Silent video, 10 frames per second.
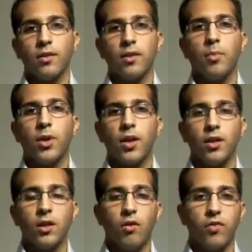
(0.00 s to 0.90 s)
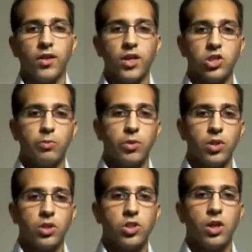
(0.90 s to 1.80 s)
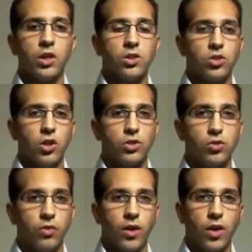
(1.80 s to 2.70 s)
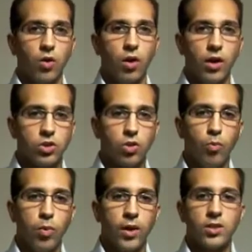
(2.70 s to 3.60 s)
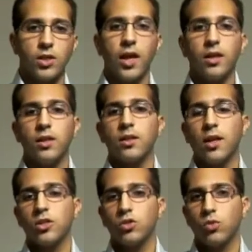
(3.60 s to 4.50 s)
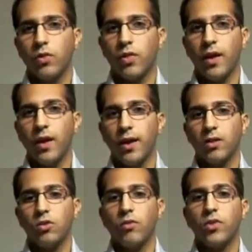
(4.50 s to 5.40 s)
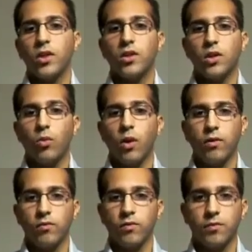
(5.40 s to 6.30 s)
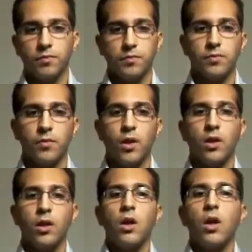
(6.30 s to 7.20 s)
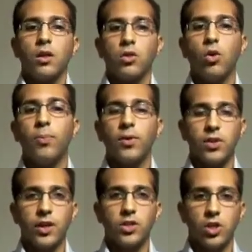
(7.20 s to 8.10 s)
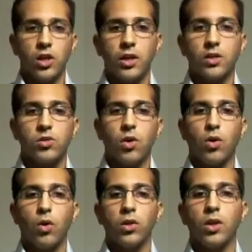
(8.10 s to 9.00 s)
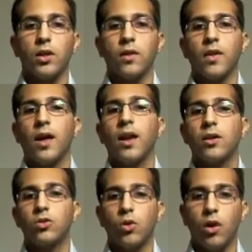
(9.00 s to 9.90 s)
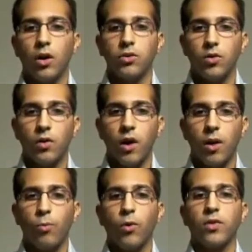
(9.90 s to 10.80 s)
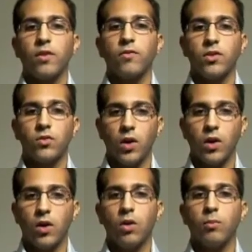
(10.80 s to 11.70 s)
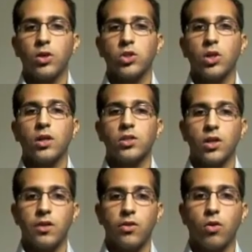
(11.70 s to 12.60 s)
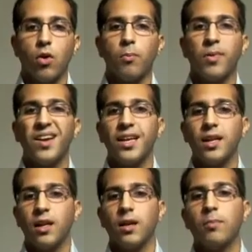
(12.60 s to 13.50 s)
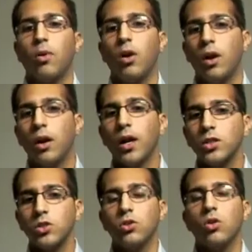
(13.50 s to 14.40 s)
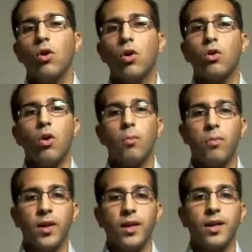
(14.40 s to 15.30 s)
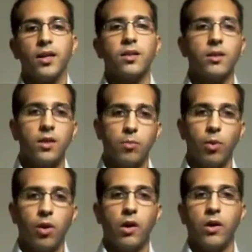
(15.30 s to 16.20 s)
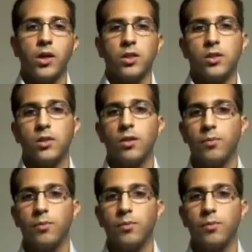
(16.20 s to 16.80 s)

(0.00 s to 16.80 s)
in the beginning of an action potential, it starts with the QRS complex and it ends with the end of the T wave. No potential is recorded in the electrocardiogram when the ventricular muscle is either completely polarized or completely depolarized.